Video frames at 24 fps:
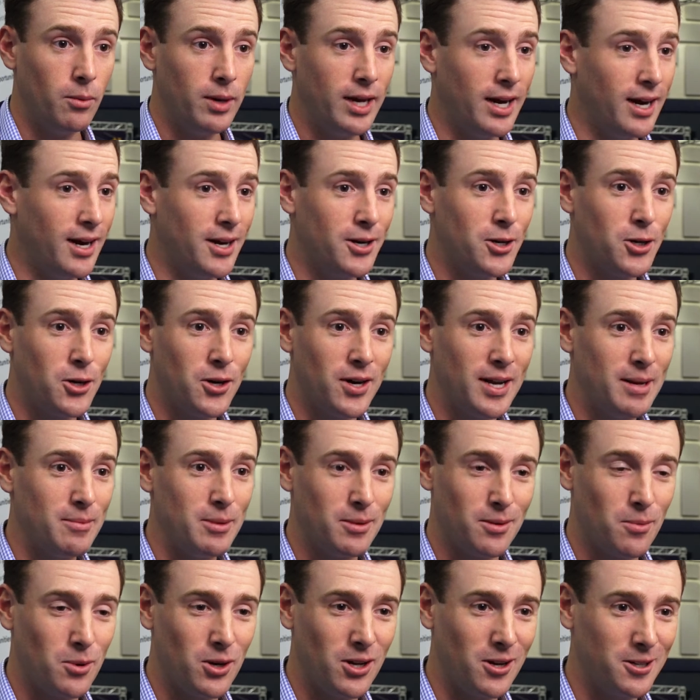We hire Notre Dame
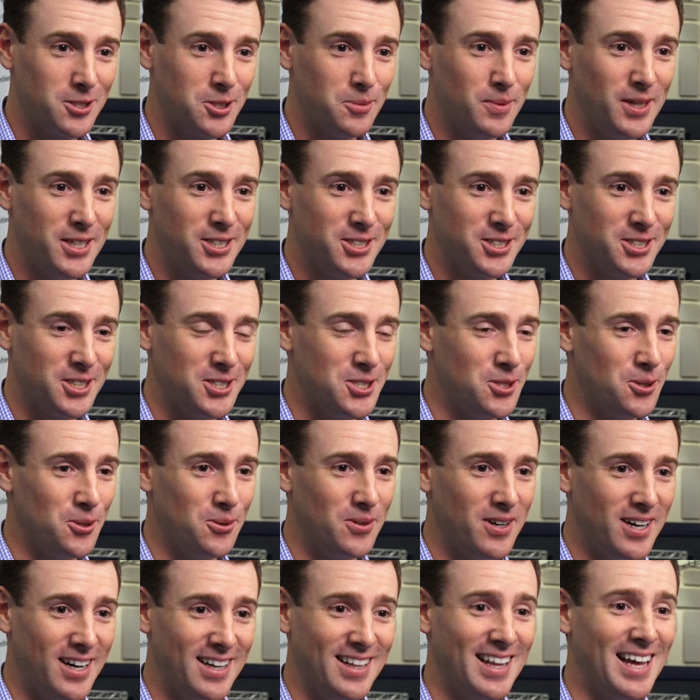liberal arts majors into
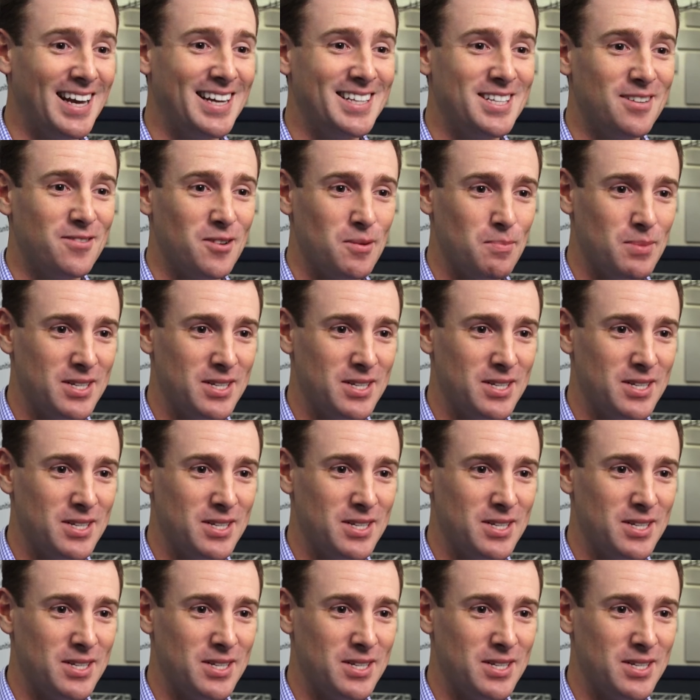a lot of different